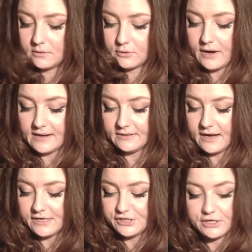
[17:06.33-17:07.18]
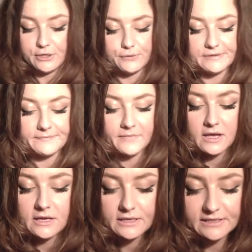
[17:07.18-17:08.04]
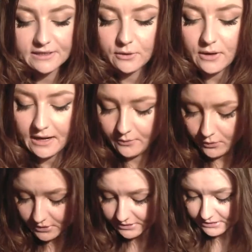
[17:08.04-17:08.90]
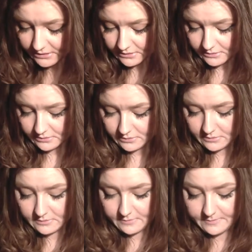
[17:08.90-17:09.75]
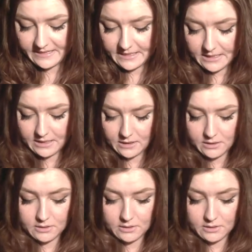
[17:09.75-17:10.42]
cracked eyeshadows. So I won't be